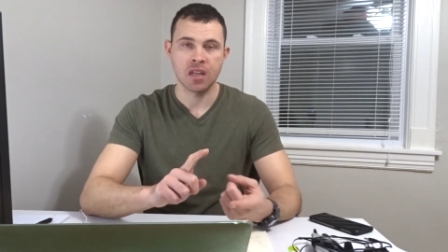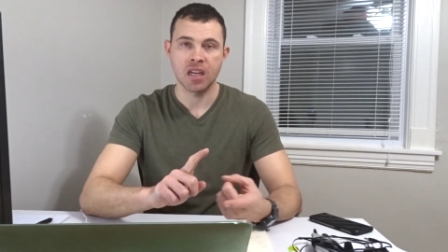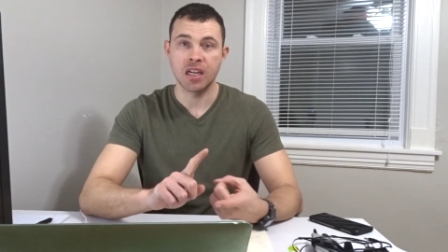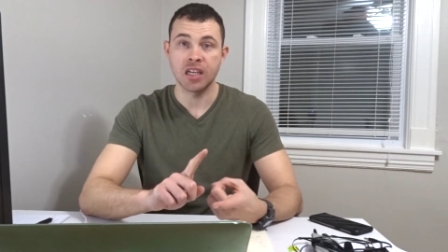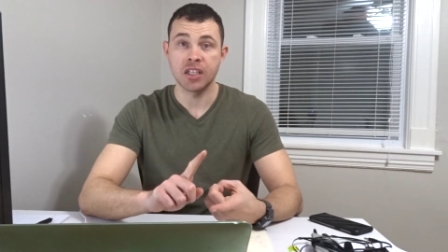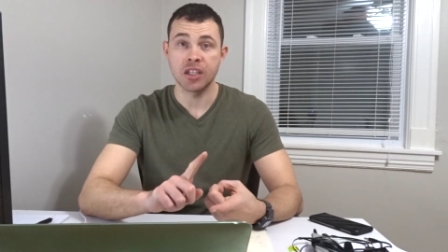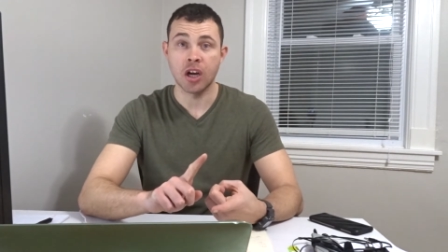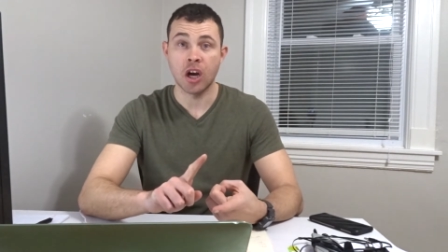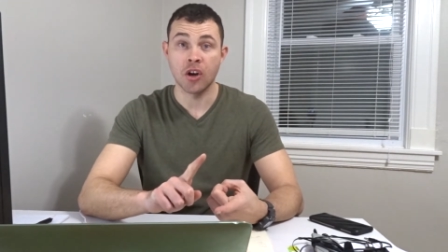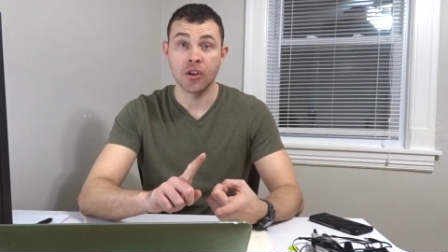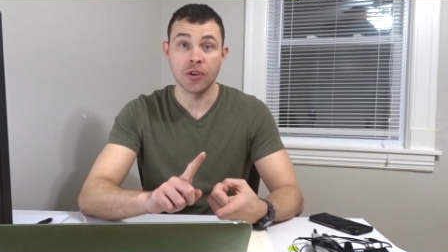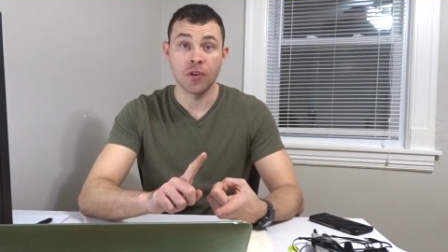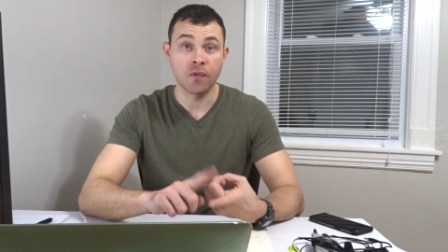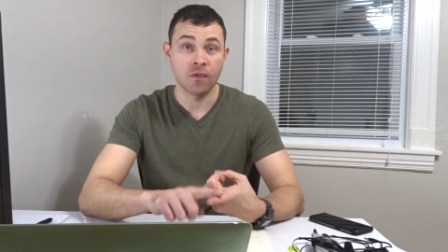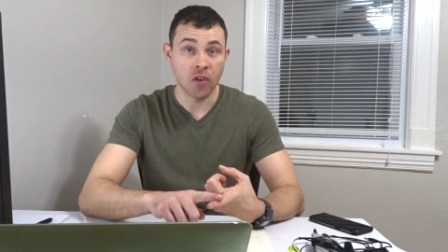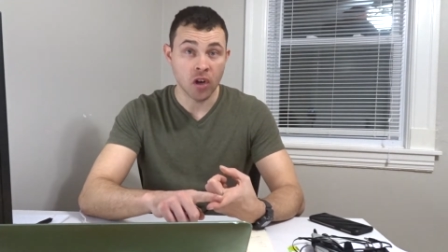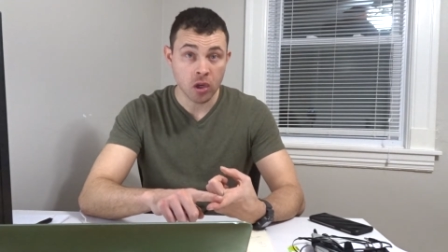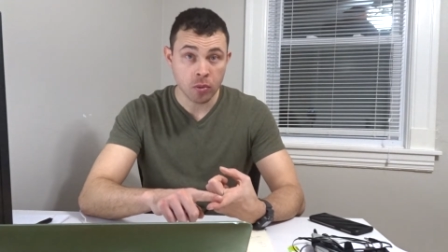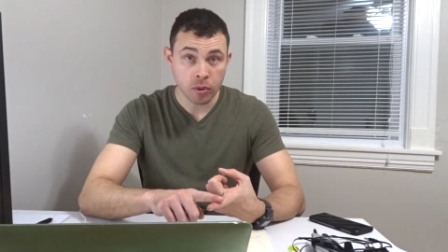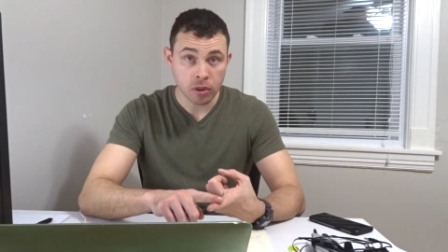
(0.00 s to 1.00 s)
is, are there
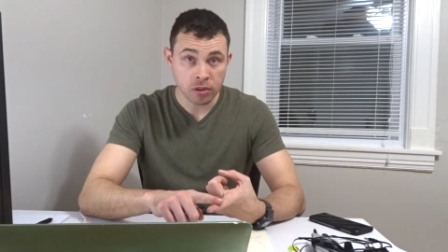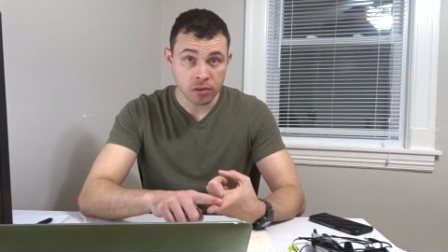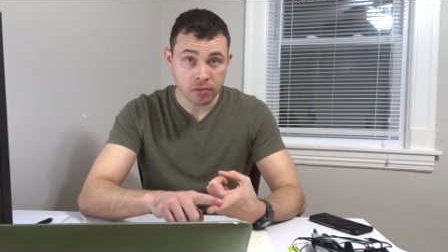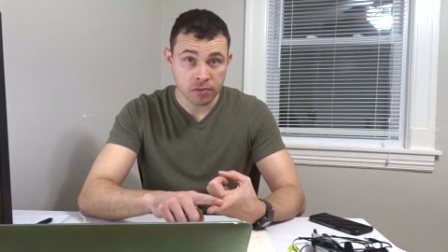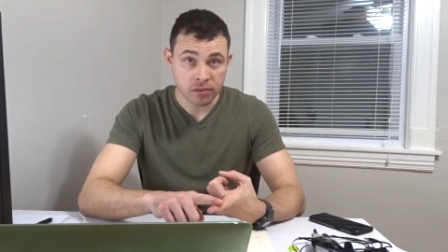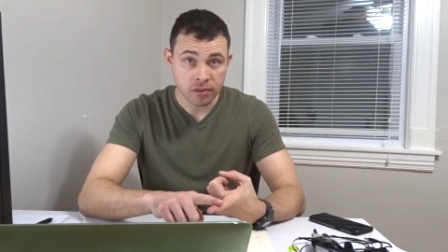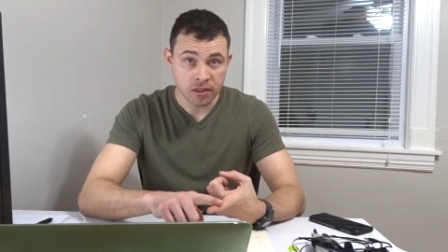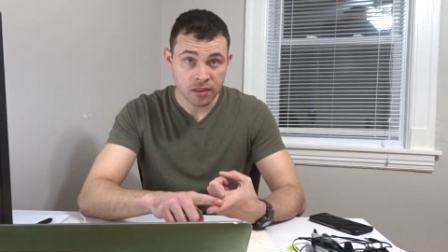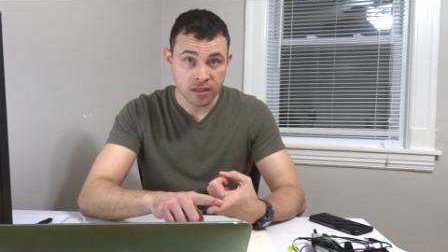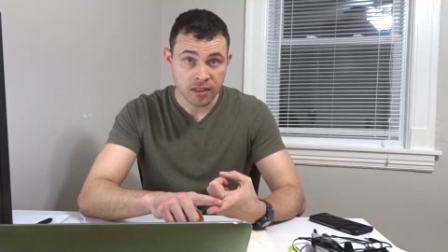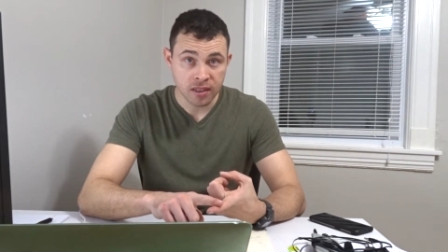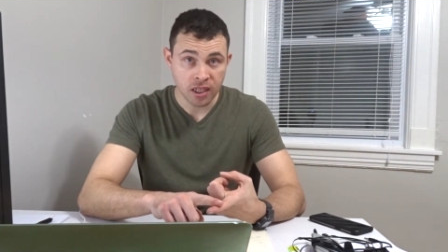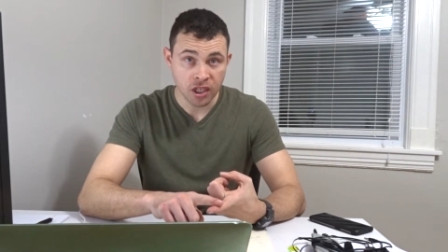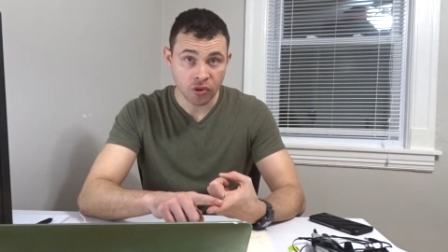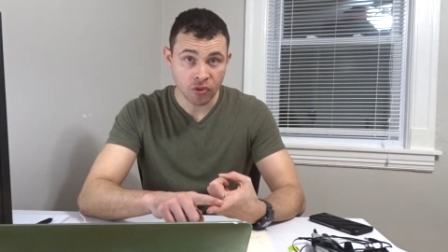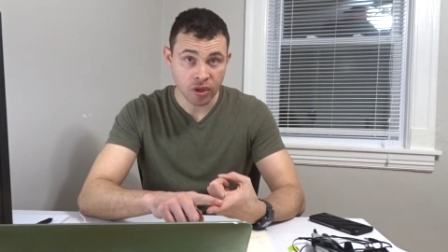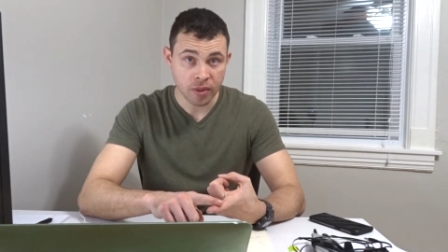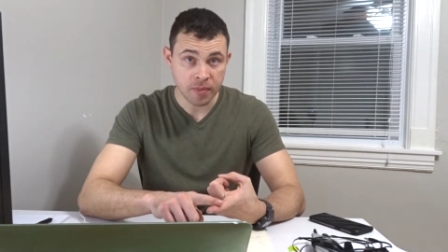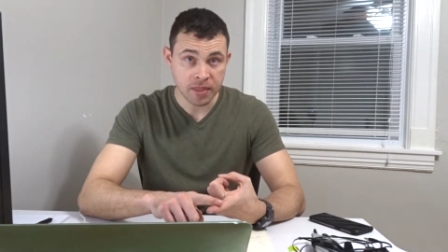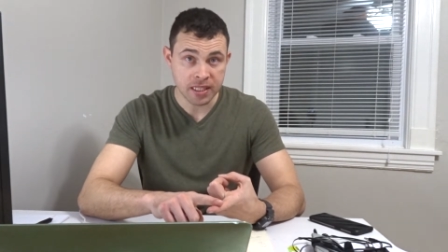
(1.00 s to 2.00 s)
verbal
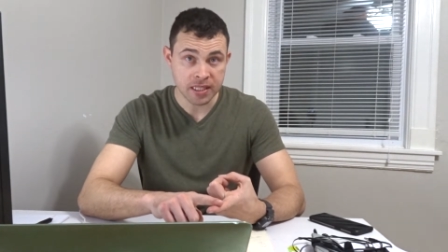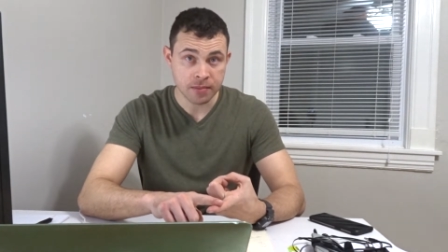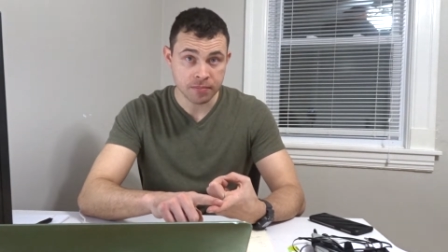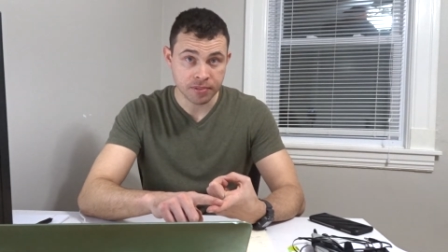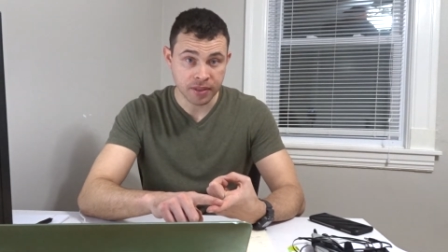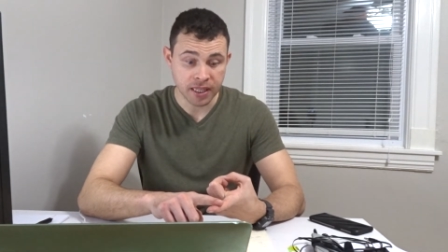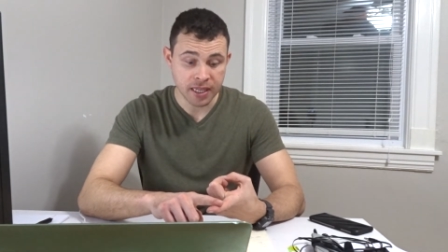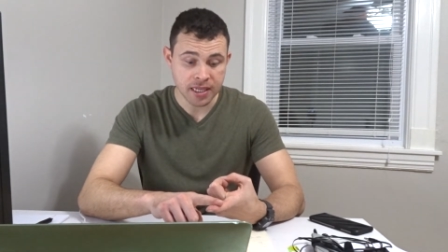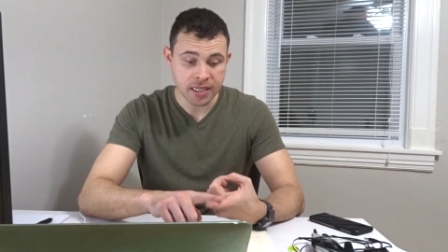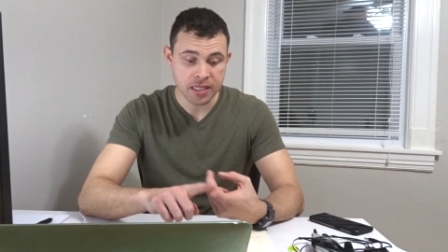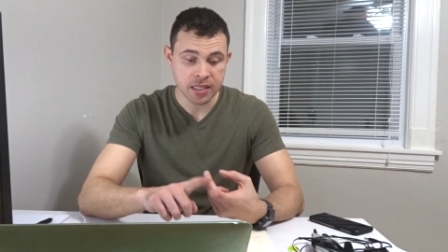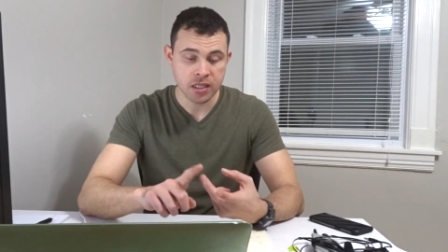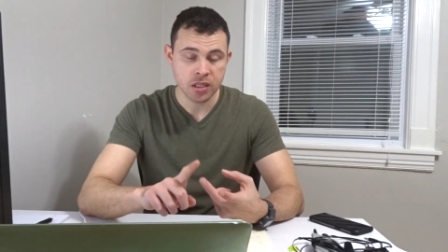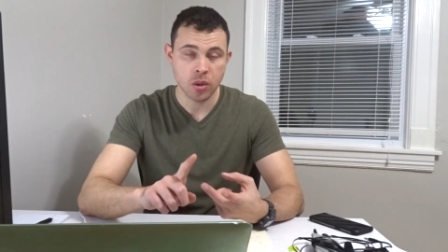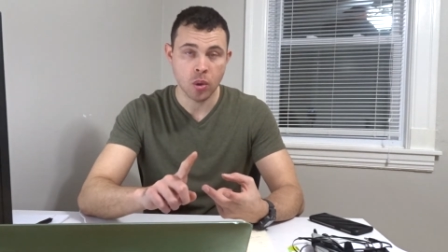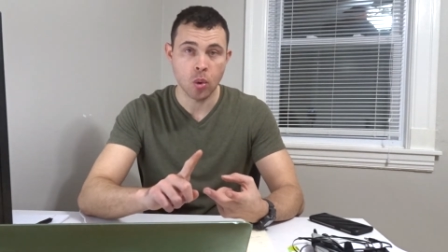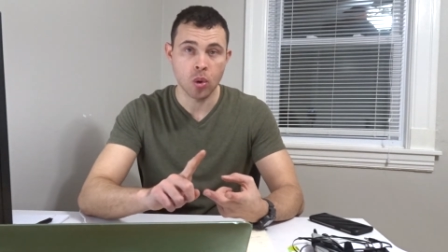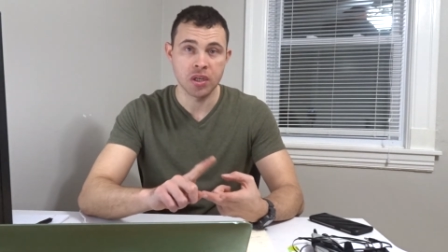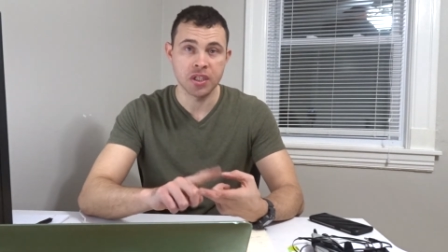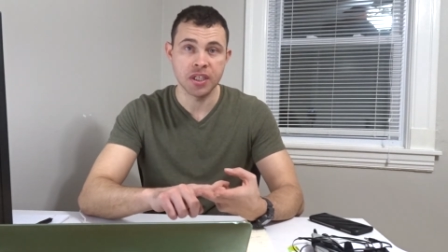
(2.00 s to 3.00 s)
agreements in
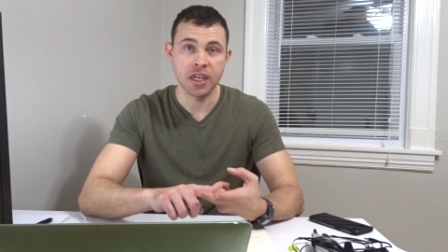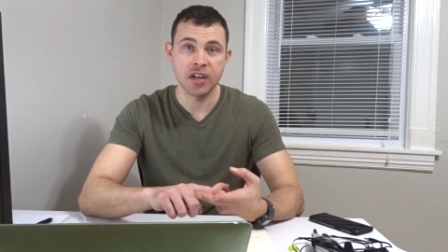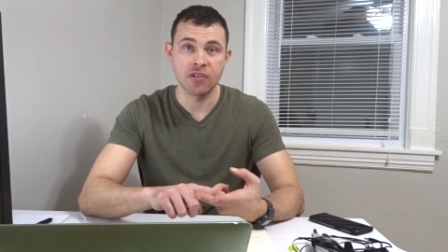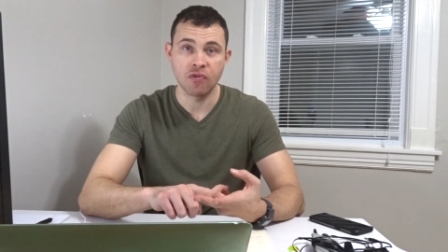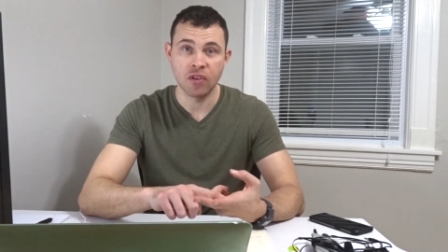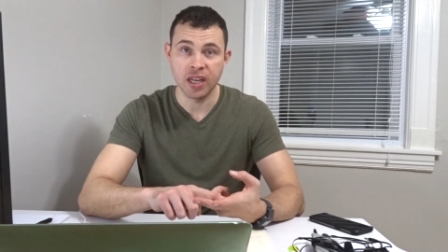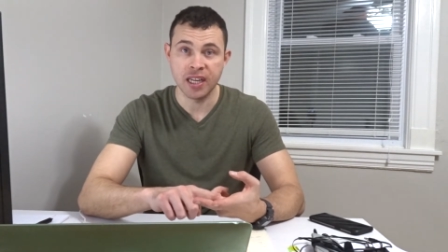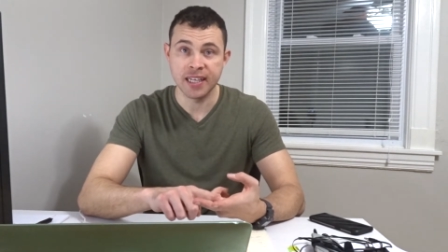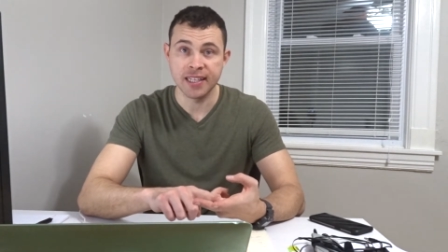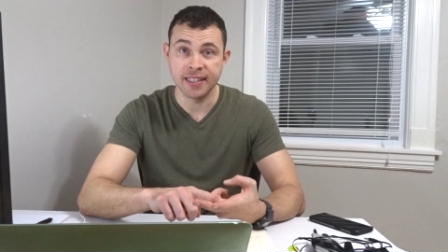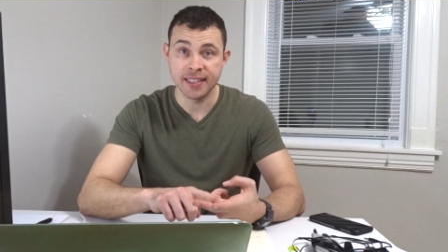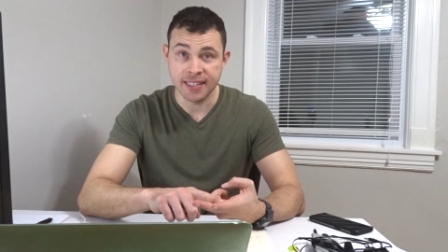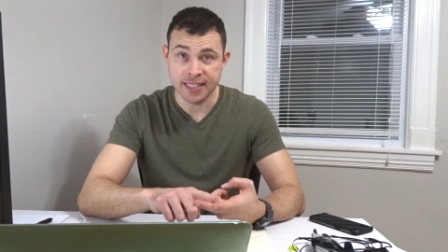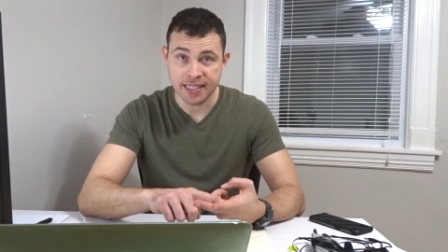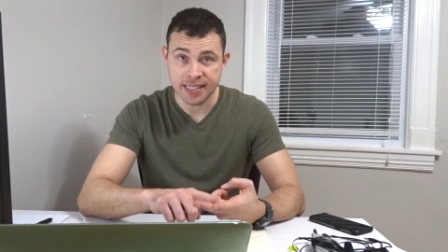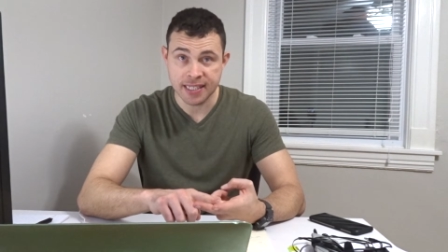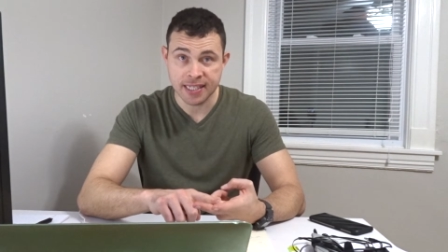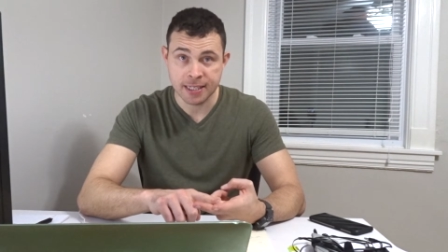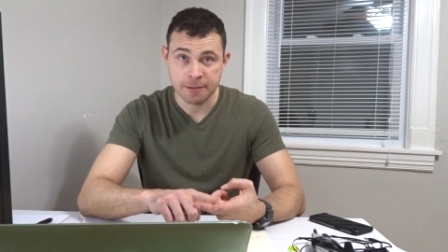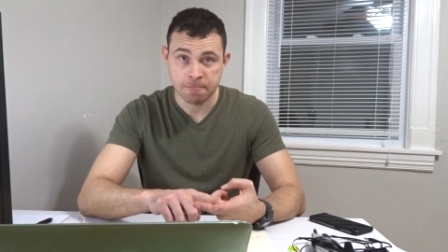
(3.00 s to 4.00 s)
place, or is there a written
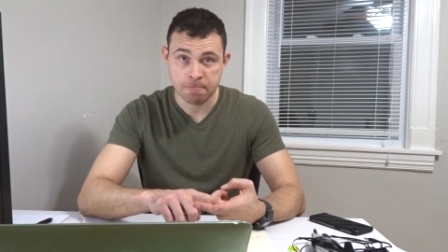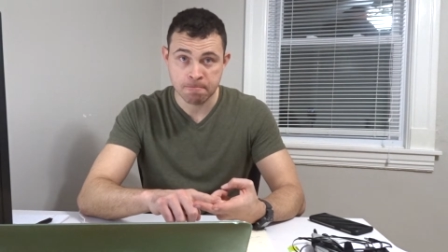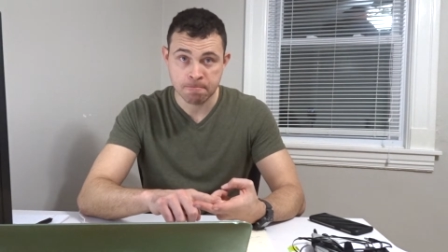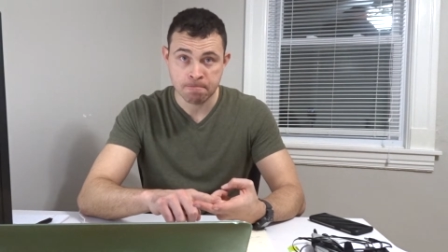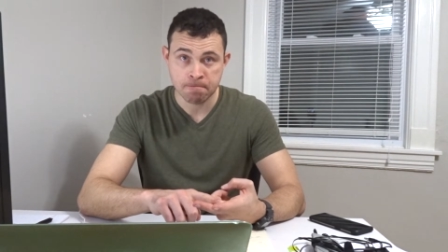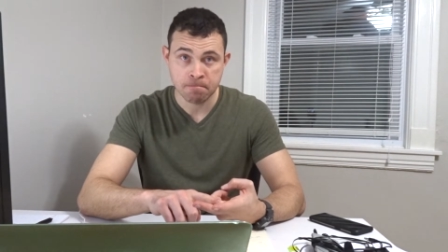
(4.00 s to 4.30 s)
lease?